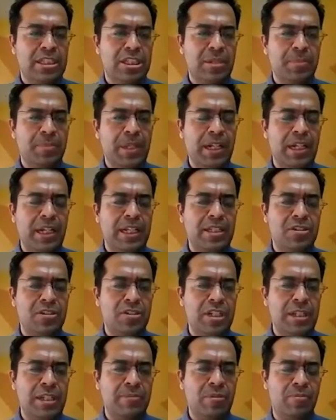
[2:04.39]
typically
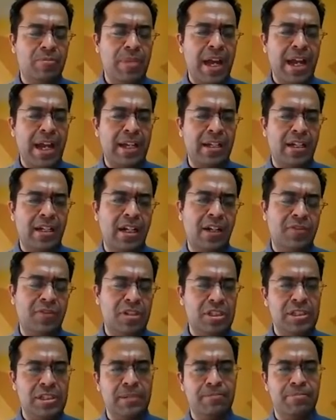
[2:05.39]
streamed back after
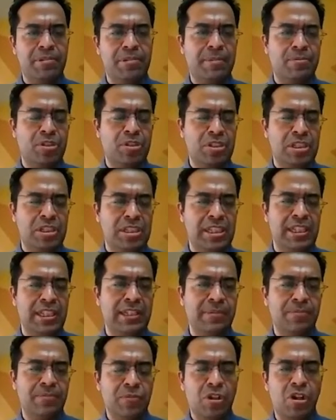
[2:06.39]
some pre-processing